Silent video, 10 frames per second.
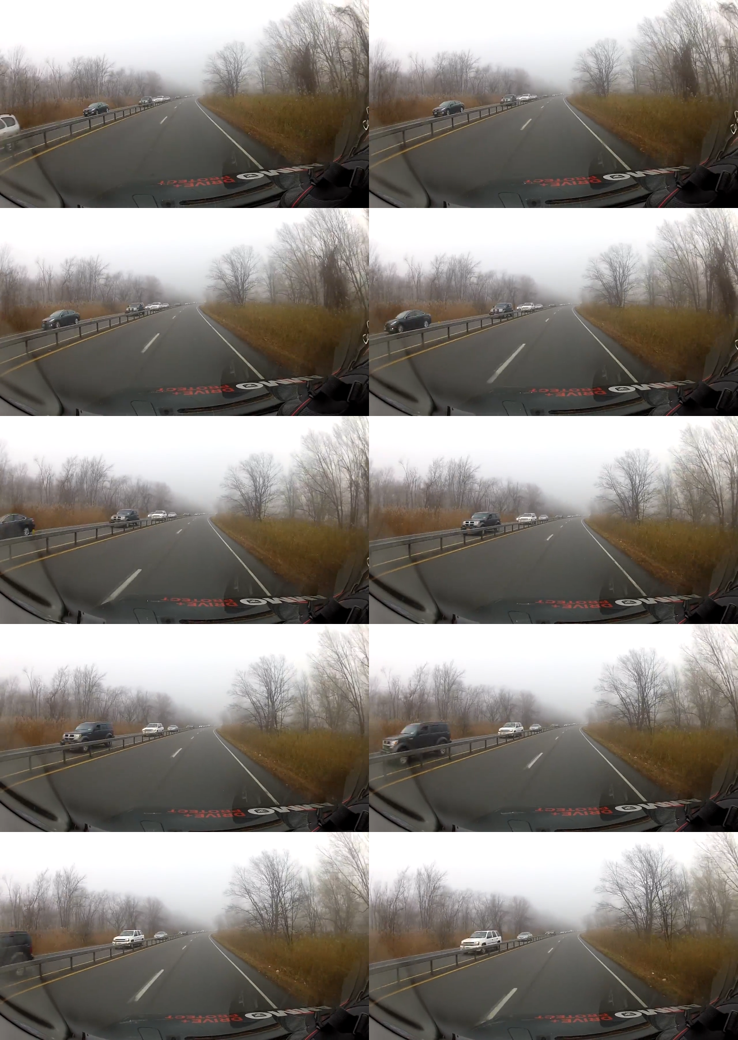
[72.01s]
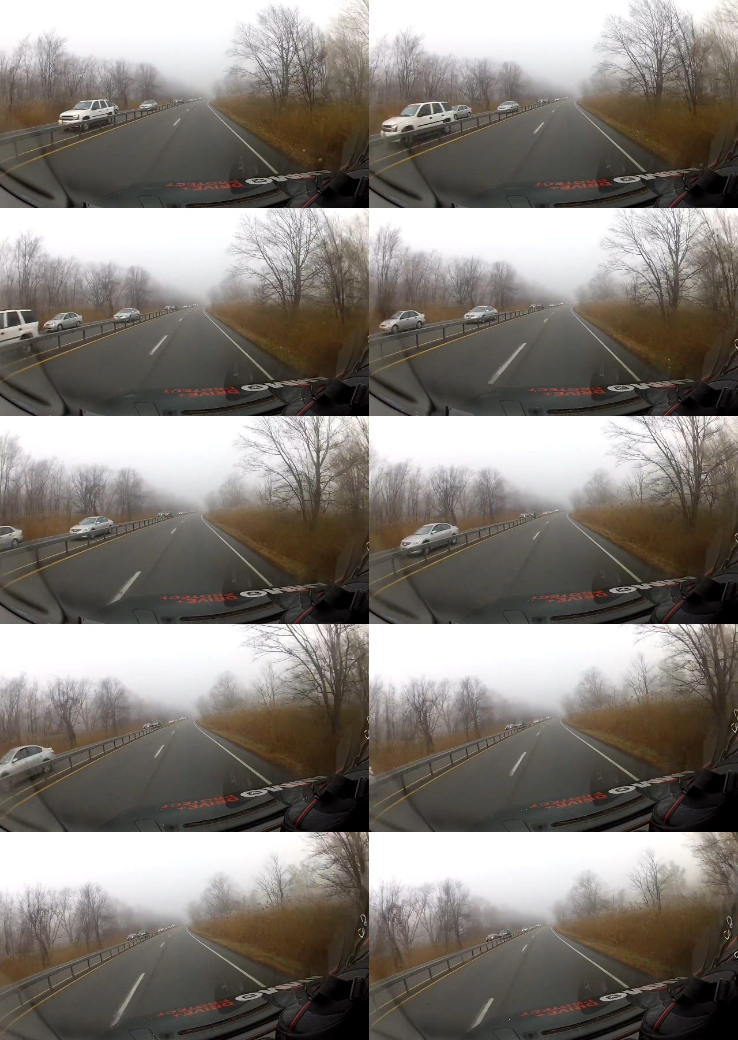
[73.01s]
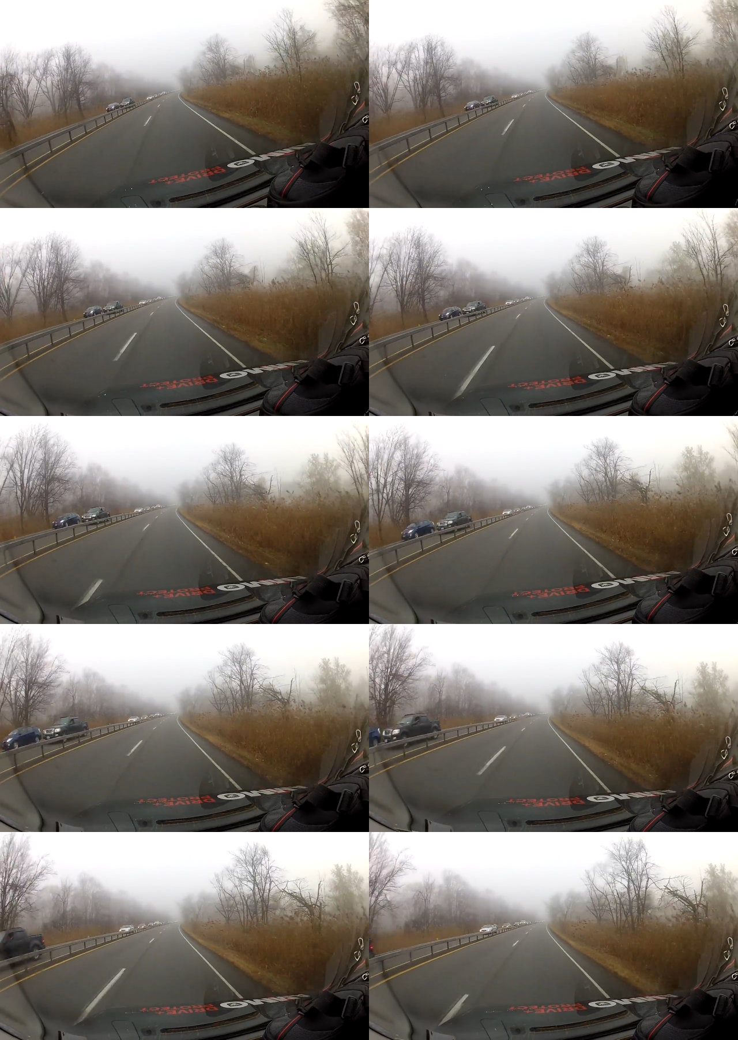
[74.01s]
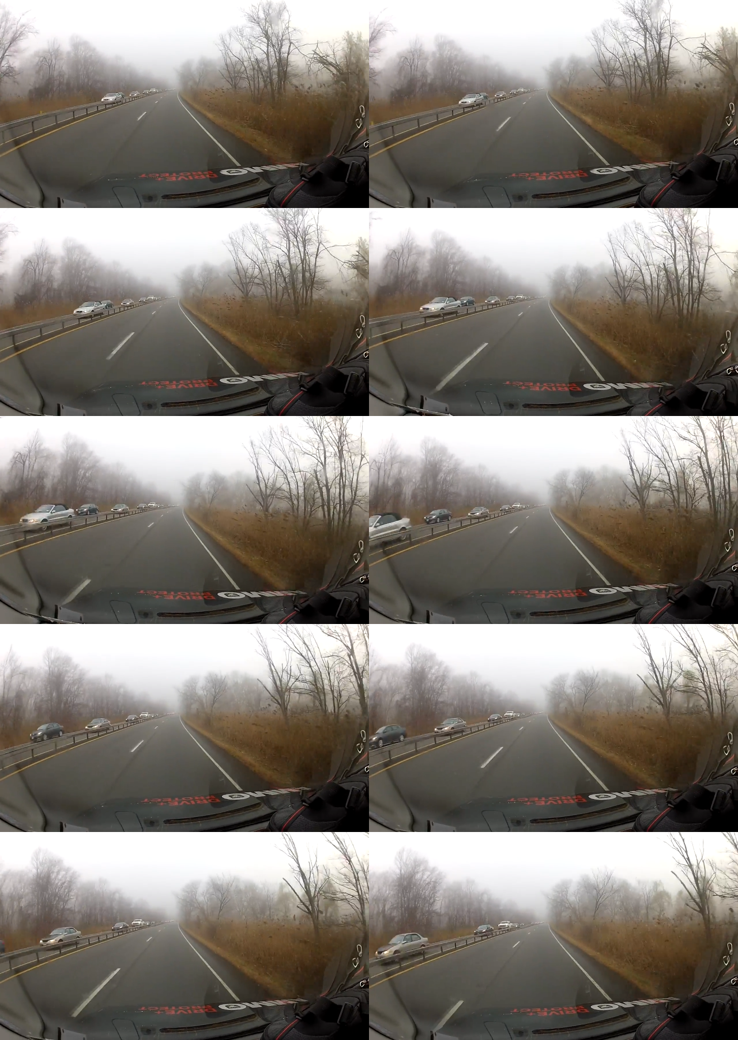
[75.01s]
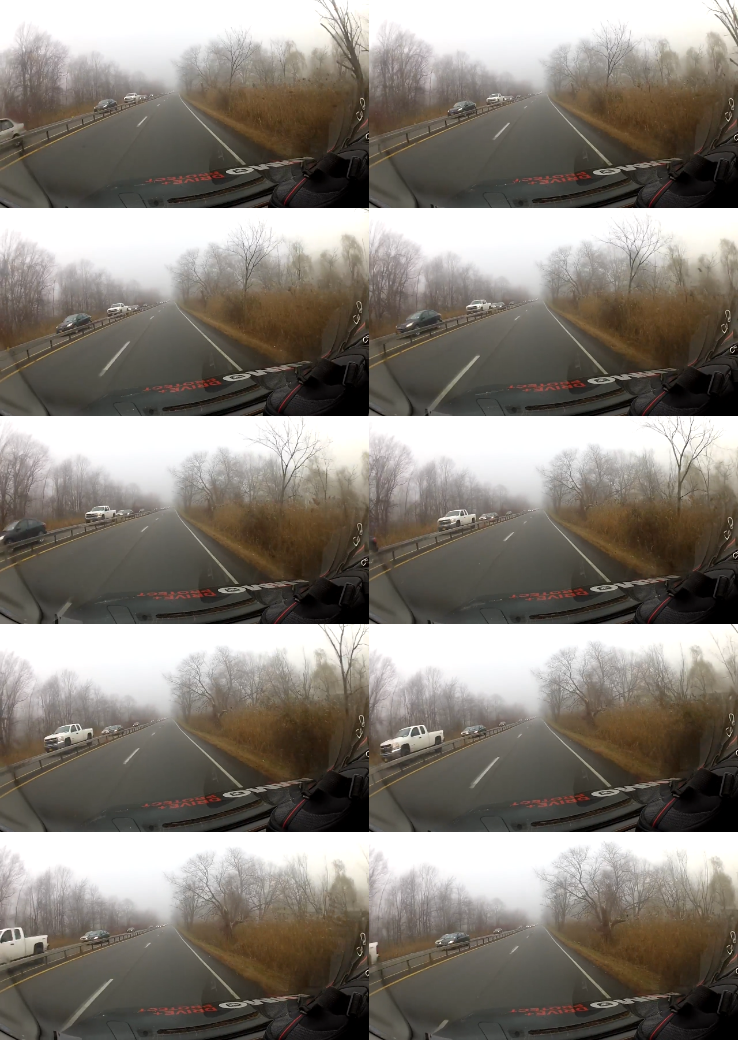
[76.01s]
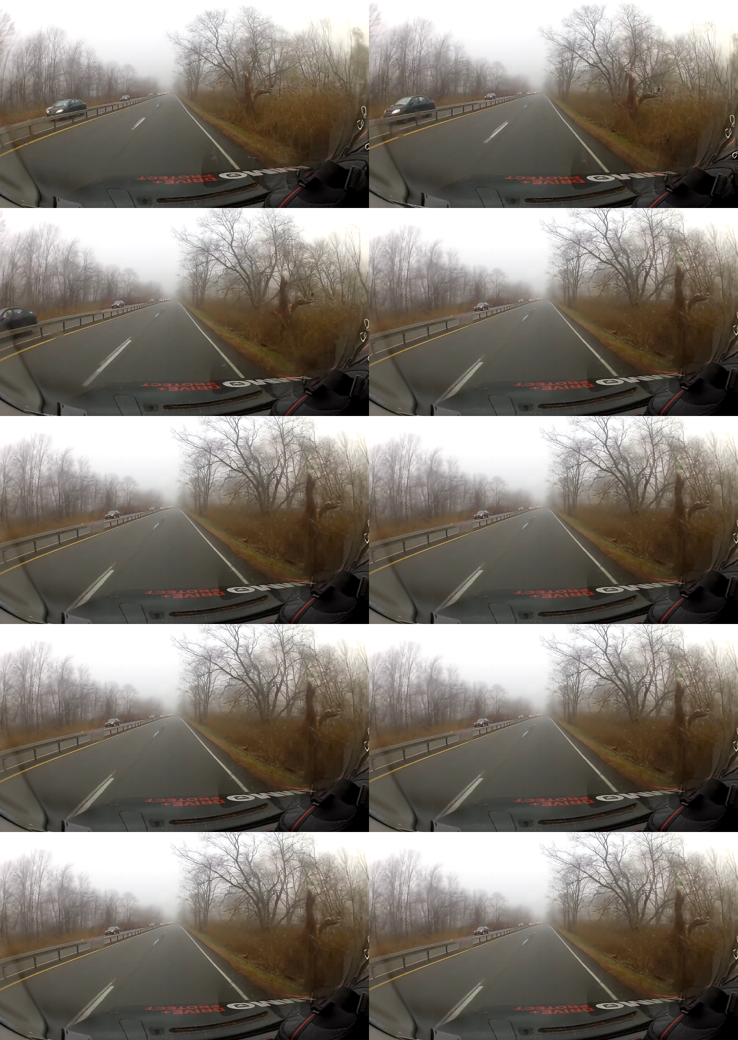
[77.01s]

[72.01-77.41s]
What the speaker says: [unreadable: no face in view]